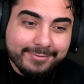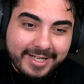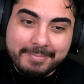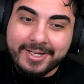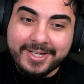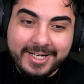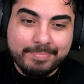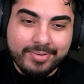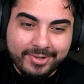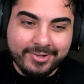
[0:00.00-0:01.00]
I'm not gonna
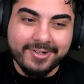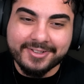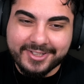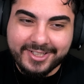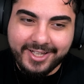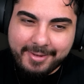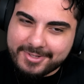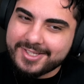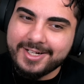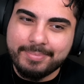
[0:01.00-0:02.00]
put her on D, I'm
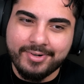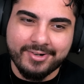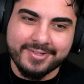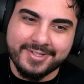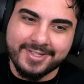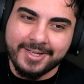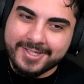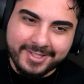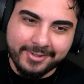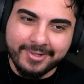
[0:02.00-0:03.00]
just gonna put her on C. I
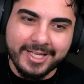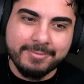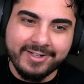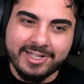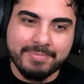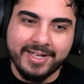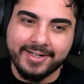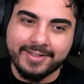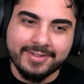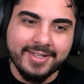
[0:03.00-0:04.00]
still don't like fighting
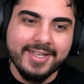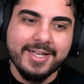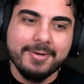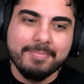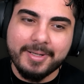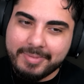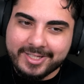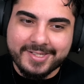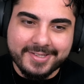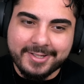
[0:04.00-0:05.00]
Pirate, but
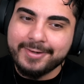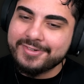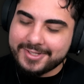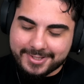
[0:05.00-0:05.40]
because of the nerfs, it's